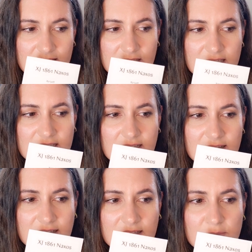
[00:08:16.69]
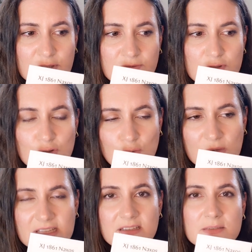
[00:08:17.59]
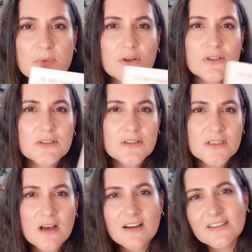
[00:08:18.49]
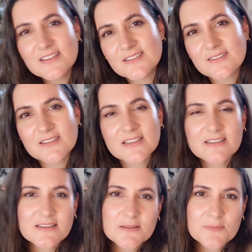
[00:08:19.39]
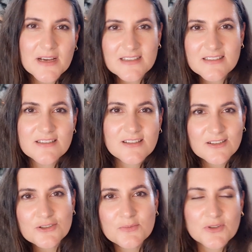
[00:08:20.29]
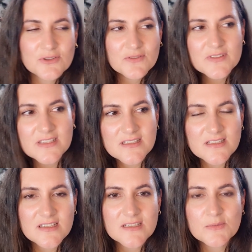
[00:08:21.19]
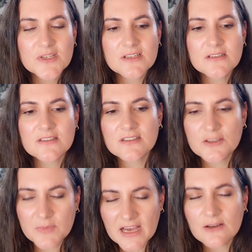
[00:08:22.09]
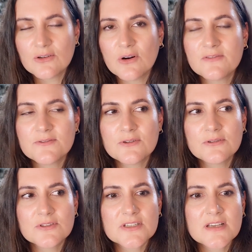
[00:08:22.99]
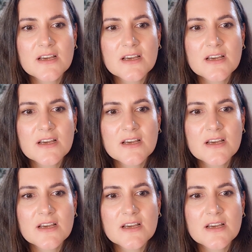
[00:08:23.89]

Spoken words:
There is a little bit of sweetness because there is honey, there is a spicy touch because of the cinnamon, the tobacco, of course,